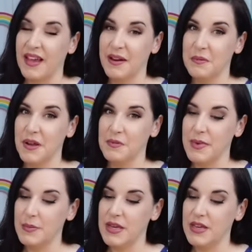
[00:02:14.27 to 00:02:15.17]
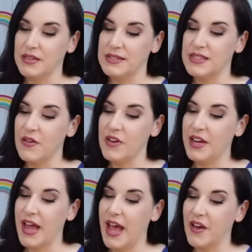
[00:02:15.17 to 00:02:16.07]
I don't know, maybe seven
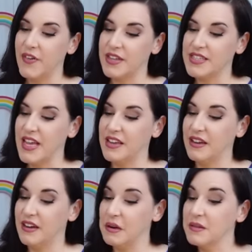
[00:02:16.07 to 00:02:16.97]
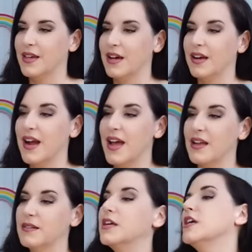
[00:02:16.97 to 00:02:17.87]
and a half out of 10 here. All right.